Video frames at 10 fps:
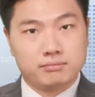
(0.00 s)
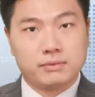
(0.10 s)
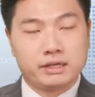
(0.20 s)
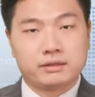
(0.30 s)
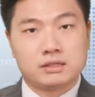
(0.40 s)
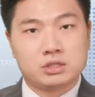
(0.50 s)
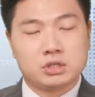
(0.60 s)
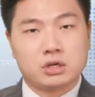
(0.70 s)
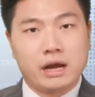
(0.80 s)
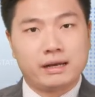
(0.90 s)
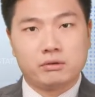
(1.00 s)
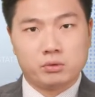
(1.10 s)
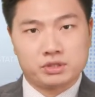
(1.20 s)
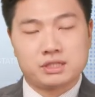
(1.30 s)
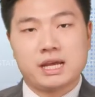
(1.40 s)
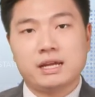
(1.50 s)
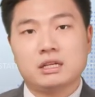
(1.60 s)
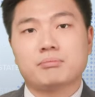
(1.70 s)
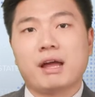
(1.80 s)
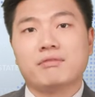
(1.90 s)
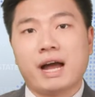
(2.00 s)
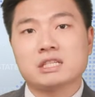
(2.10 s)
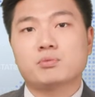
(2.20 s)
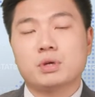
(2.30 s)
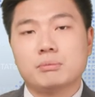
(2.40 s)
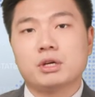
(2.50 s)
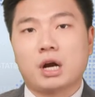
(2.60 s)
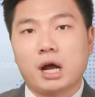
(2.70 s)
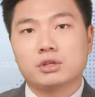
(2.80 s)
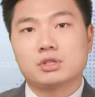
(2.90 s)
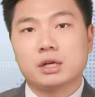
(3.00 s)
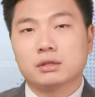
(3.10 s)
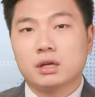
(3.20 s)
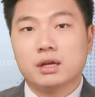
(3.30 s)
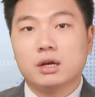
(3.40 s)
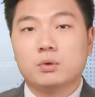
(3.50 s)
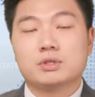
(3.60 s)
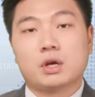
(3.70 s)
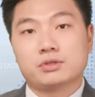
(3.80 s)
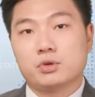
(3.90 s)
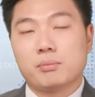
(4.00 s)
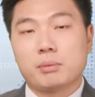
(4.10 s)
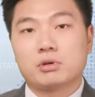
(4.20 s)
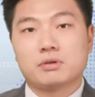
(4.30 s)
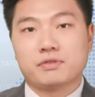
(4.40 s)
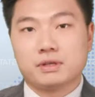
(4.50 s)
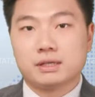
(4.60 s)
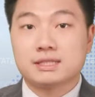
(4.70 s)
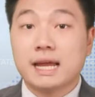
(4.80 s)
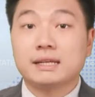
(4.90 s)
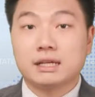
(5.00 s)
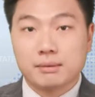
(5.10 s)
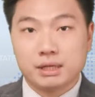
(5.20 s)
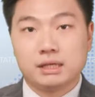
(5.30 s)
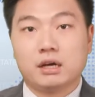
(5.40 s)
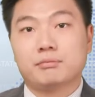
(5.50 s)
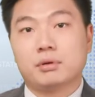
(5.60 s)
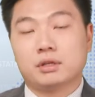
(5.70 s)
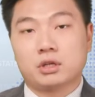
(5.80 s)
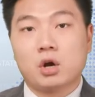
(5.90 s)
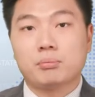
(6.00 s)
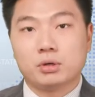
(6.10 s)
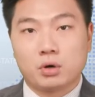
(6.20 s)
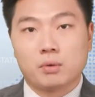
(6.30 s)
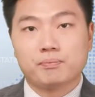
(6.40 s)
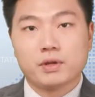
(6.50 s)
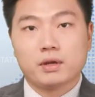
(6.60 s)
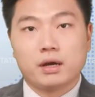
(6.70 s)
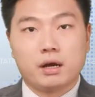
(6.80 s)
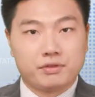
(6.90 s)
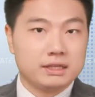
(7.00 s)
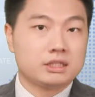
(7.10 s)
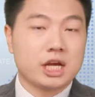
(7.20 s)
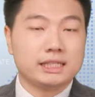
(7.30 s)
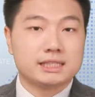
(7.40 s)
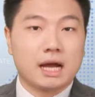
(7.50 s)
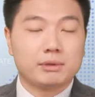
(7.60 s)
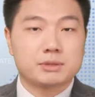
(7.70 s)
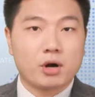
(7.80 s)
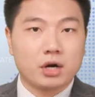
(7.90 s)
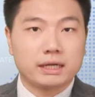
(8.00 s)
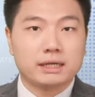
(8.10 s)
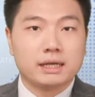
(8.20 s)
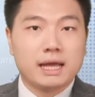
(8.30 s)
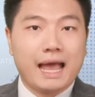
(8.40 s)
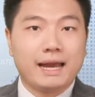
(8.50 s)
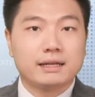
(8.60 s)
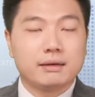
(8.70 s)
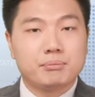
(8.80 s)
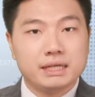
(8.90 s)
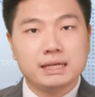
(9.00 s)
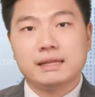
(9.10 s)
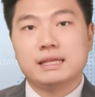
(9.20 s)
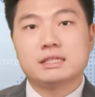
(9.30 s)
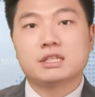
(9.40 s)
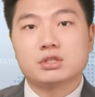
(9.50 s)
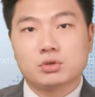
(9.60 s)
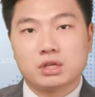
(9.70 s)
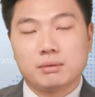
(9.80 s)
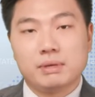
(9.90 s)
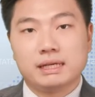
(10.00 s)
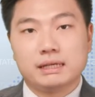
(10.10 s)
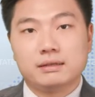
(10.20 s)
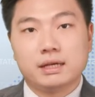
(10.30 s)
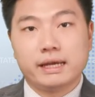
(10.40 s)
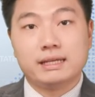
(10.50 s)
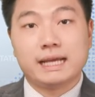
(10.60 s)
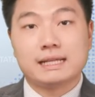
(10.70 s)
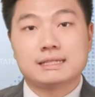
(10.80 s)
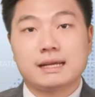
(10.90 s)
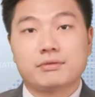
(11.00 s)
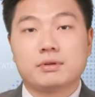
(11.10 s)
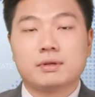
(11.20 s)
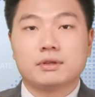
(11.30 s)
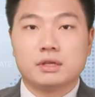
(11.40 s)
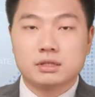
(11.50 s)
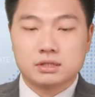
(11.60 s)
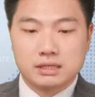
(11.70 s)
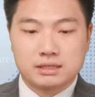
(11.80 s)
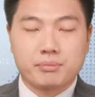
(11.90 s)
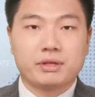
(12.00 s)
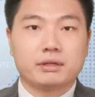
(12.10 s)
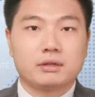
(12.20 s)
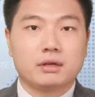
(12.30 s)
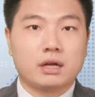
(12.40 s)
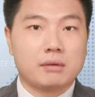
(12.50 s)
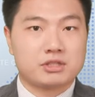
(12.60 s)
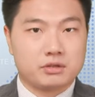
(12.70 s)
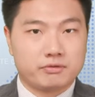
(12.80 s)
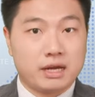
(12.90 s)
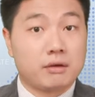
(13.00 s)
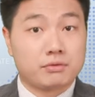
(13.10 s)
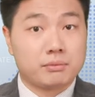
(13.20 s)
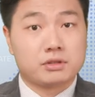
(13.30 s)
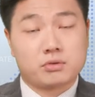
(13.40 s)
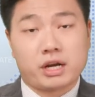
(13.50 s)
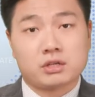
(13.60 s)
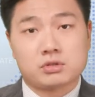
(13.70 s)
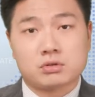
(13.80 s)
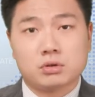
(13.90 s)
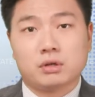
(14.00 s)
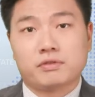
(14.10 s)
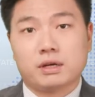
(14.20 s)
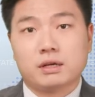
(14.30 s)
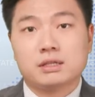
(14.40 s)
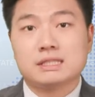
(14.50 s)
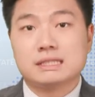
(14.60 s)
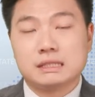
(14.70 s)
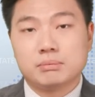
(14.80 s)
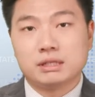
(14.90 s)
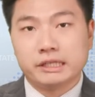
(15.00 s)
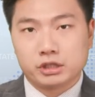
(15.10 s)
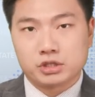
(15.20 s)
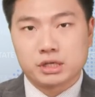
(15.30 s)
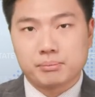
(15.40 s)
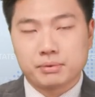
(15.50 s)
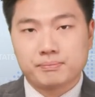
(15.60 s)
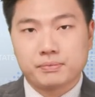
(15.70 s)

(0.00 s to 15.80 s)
late this year, and it was attended by Vice Premier Han Zhen, who is also a member of the Standing Committee of Political Bureau of the Chinese Communist Party. And being in the Central Committee indicates that this is something that comes down from the direct control of the CCP leadership.